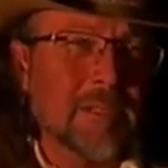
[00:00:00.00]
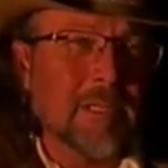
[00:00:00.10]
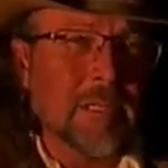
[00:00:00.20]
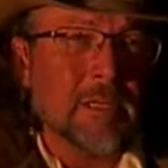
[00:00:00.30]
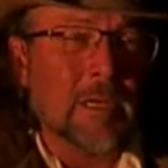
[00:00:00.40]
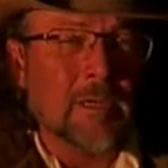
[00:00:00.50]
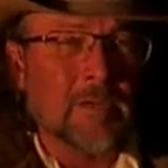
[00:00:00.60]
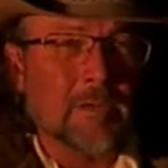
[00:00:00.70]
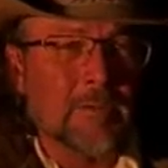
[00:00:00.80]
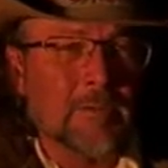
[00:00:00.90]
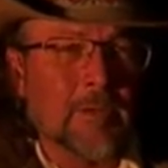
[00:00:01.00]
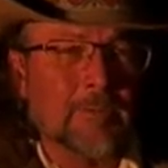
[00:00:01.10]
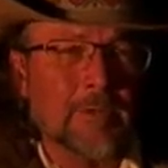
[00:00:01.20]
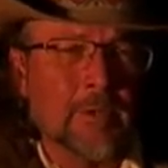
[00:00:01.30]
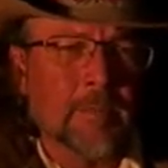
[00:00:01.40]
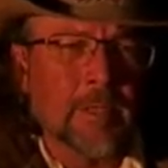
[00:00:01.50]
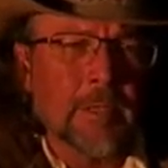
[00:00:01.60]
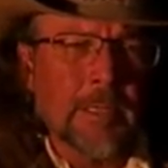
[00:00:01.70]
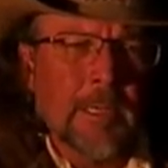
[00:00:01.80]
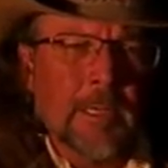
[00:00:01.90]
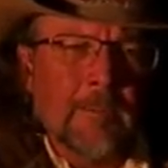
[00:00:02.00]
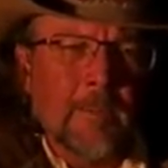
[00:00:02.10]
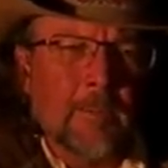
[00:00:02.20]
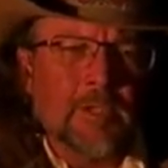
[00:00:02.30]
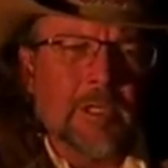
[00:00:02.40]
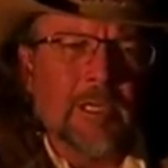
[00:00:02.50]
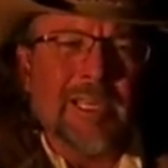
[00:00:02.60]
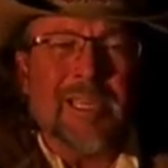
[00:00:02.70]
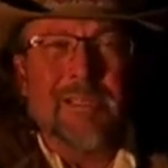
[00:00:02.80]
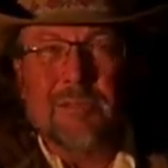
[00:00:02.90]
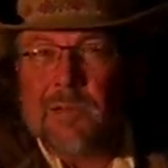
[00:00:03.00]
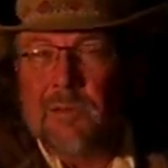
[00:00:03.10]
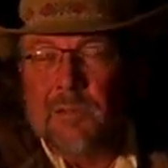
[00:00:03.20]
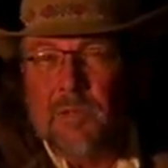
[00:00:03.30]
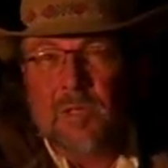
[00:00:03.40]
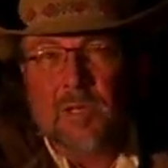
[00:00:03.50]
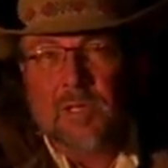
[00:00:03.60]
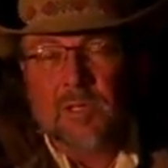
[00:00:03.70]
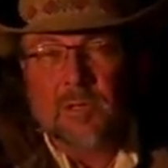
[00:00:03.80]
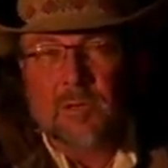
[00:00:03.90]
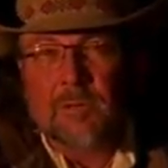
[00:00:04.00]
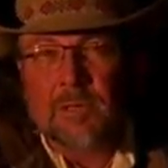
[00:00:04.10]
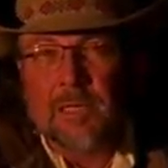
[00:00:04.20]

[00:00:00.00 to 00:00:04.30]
Yuri, the owner of Djuma, which only has 3 rooms, so it's a